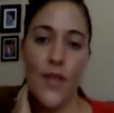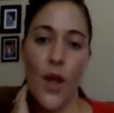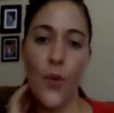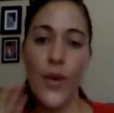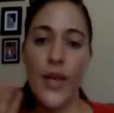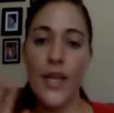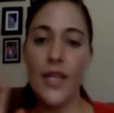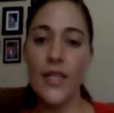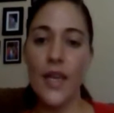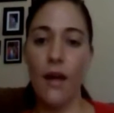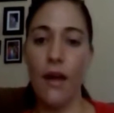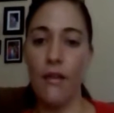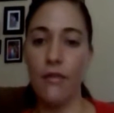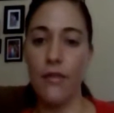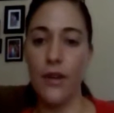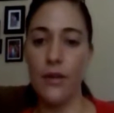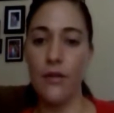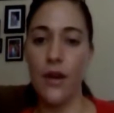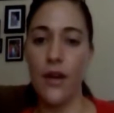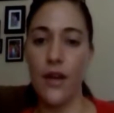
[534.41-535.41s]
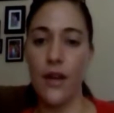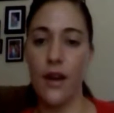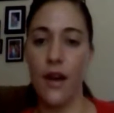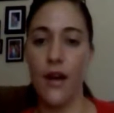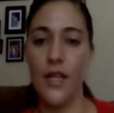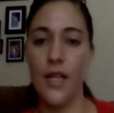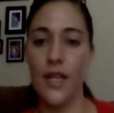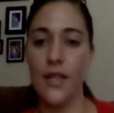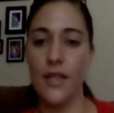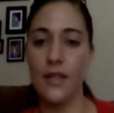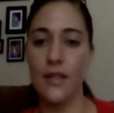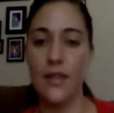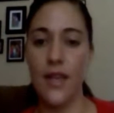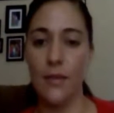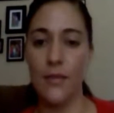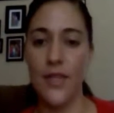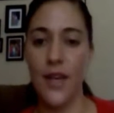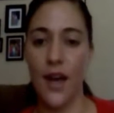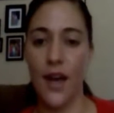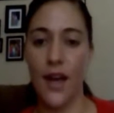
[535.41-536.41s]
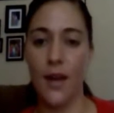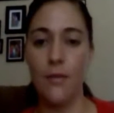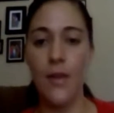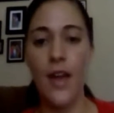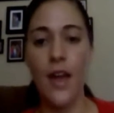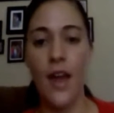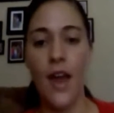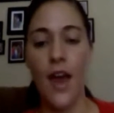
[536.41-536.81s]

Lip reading: we can tell everyone all at the same time.